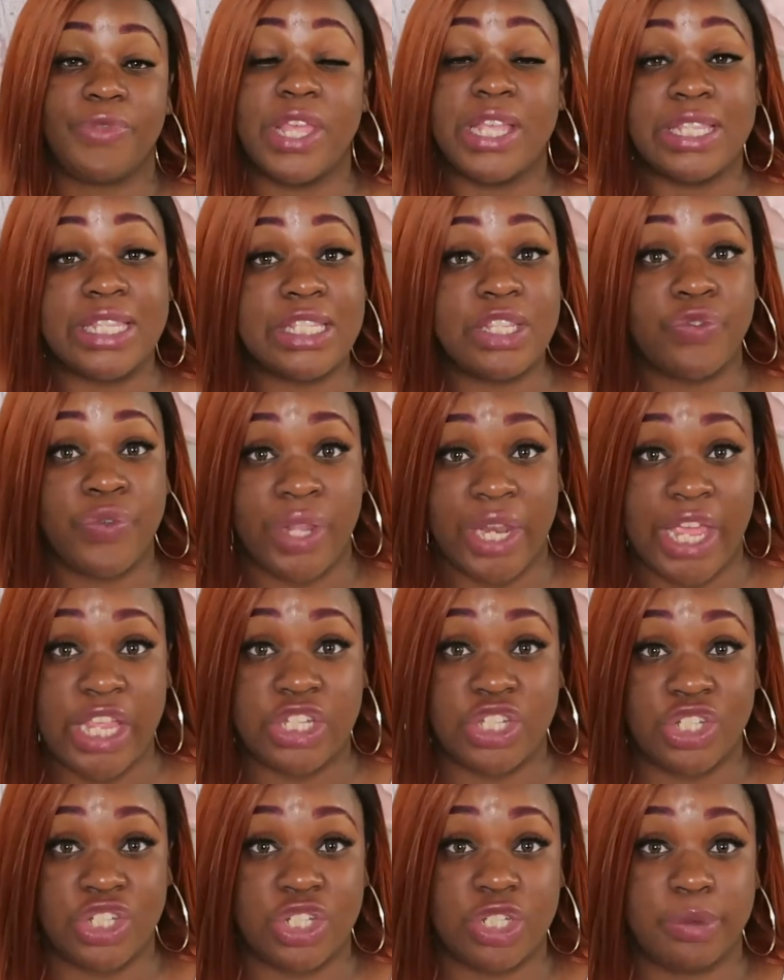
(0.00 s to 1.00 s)
This is a
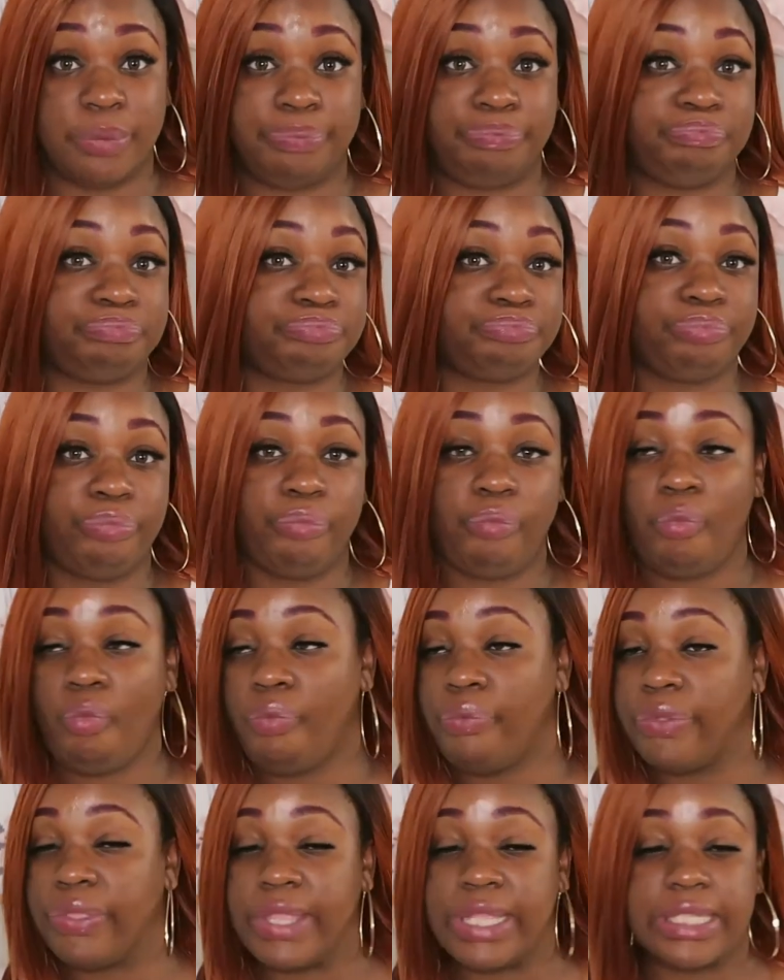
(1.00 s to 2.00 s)
relationship.
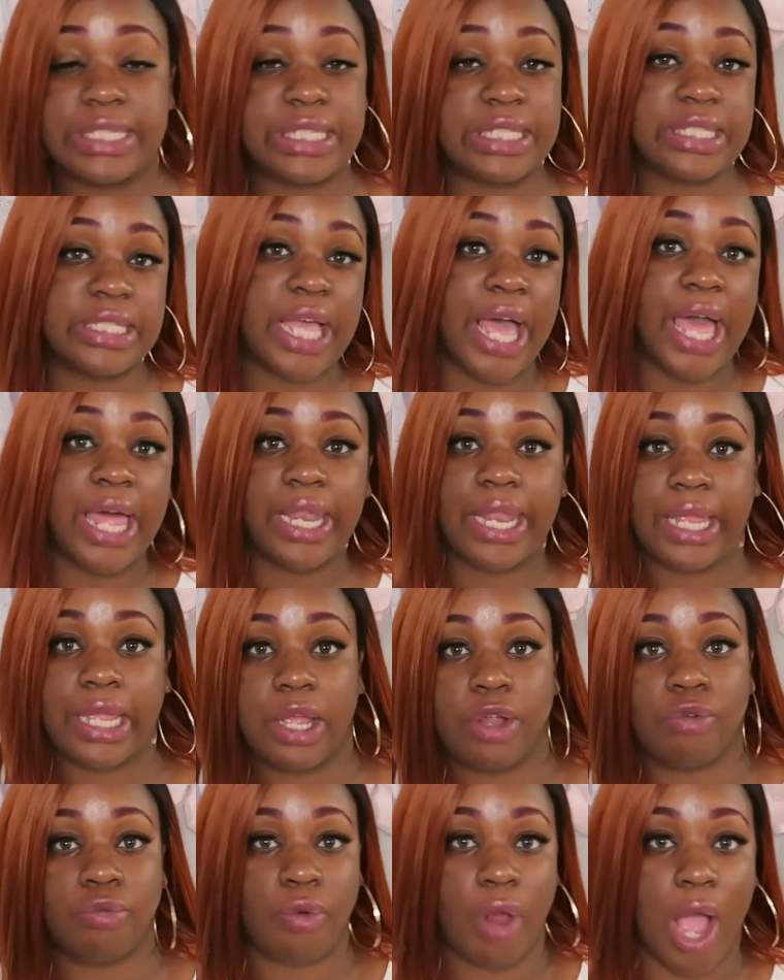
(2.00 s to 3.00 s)
This is not like
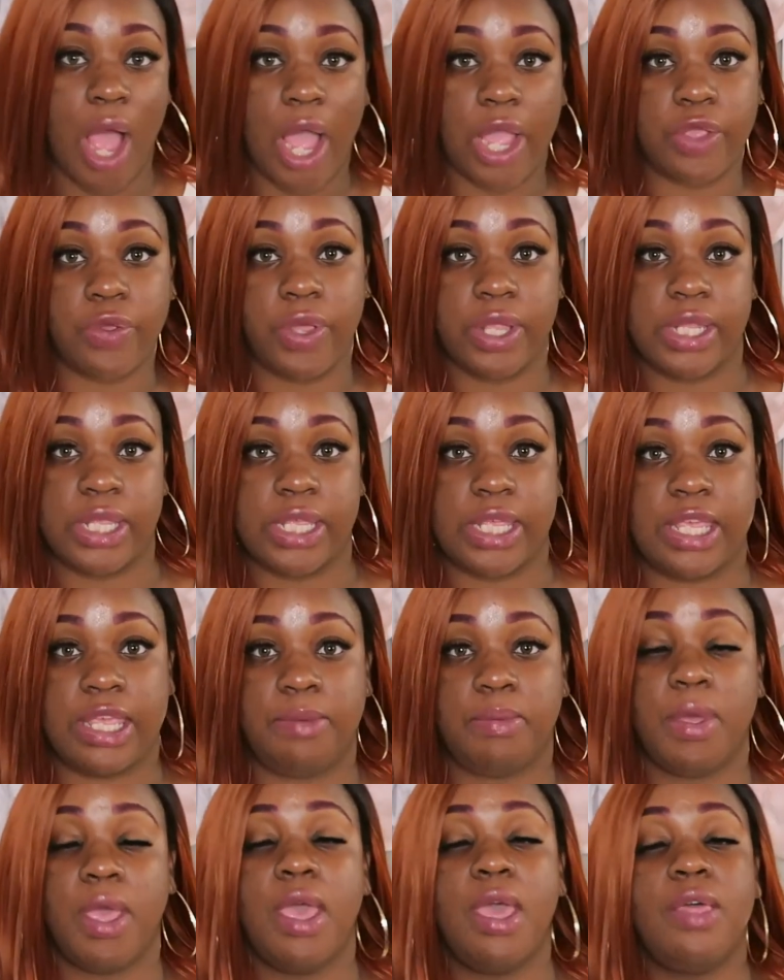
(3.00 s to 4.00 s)
a rock you get to
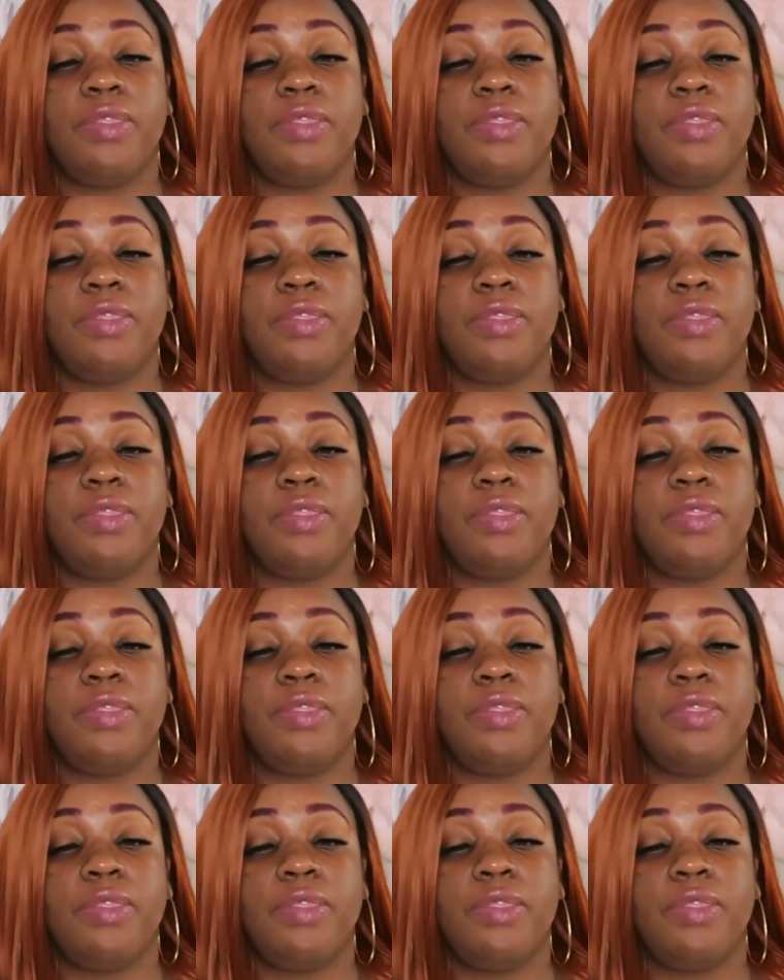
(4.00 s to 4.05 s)
keep.